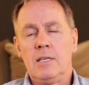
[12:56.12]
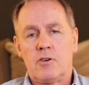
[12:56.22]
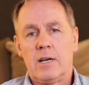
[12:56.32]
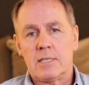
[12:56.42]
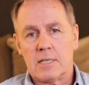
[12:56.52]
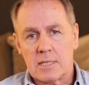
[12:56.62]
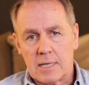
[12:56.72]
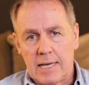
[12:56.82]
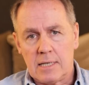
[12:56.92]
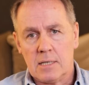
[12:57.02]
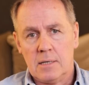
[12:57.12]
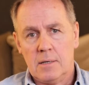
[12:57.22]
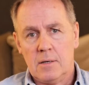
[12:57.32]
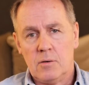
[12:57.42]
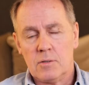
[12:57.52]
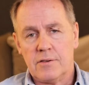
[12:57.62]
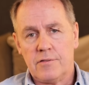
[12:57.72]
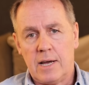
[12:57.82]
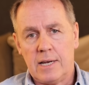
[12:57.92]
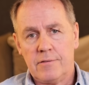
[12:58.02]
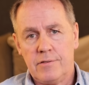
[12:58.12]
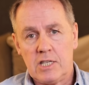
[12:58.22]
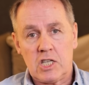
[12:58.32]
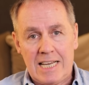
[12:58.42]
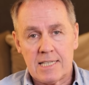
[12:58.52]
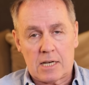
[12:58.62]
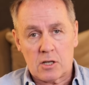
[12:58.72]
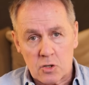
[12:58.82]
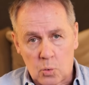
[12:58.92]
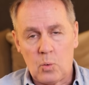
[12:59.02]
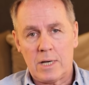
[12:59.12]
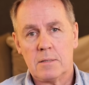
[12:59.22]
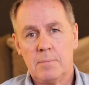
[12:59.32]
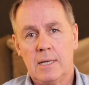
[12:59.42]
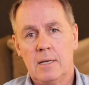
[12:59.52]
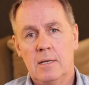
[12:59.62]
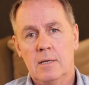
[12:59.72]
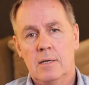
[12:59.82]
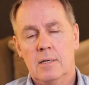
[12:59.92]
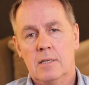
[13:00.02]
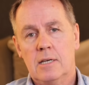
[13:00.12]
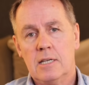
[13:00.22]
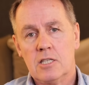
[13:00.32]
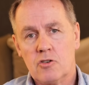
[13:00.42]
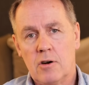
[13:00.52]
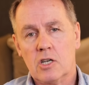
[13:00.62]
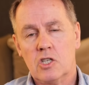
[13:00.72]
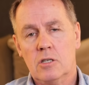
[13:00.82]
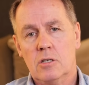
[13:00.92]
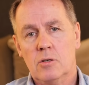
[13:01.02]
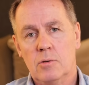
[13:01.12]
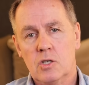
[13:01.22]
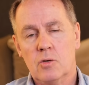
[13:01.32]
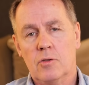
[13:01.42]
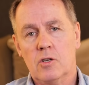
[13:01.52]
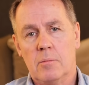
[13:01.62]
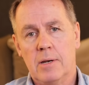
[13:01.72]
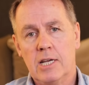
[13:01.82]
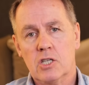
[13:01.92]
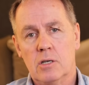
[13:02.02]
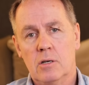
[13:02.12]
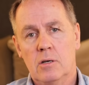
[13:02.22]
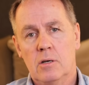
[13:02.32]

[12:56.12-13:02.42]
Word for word: Israel is a state whose defining feature is and has always been that it is structured to ensure the domination